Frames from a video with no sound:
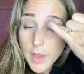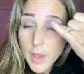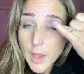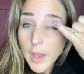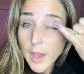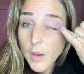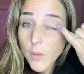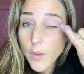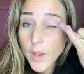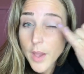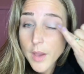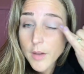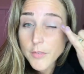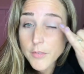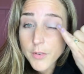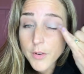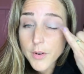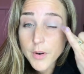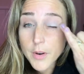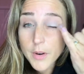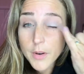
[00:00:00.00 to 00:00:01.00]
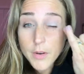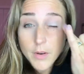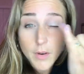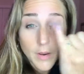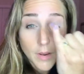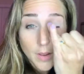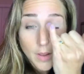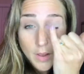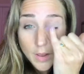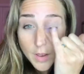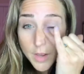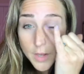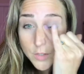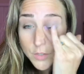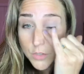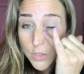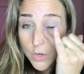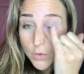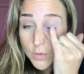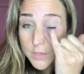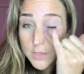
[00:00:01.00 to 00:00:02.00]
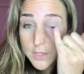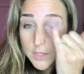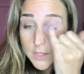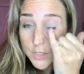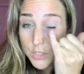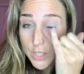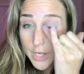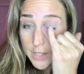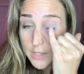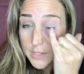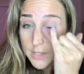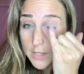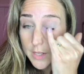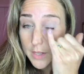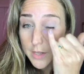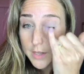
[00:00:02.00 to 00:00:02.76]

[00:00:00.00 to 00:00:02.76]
However, I don't suggest it,